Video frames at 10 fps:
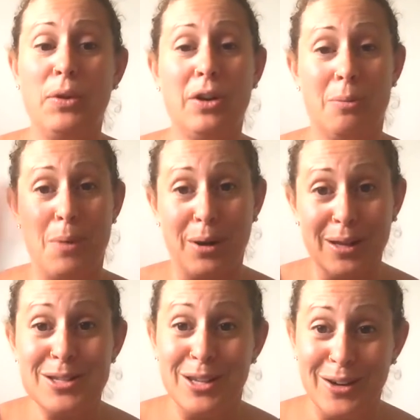You're going to
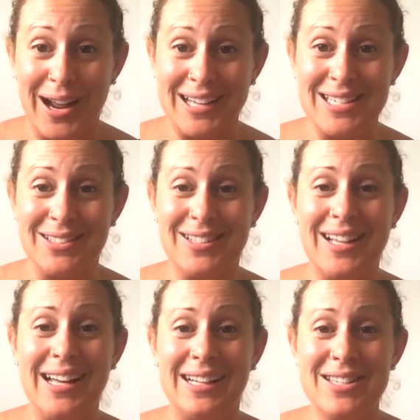market to your ideal
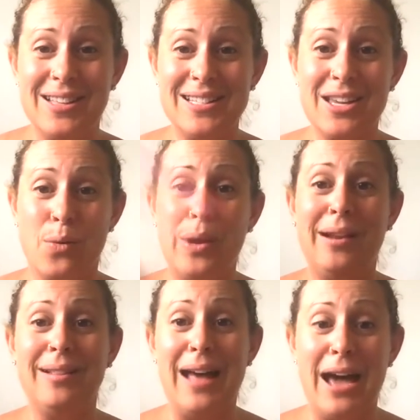client. So that's going to weed
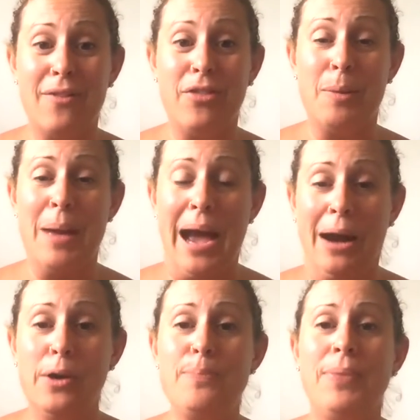a lot of them
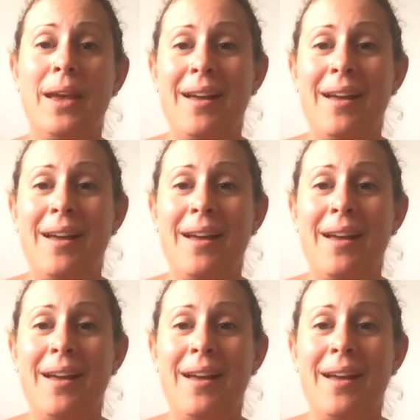out.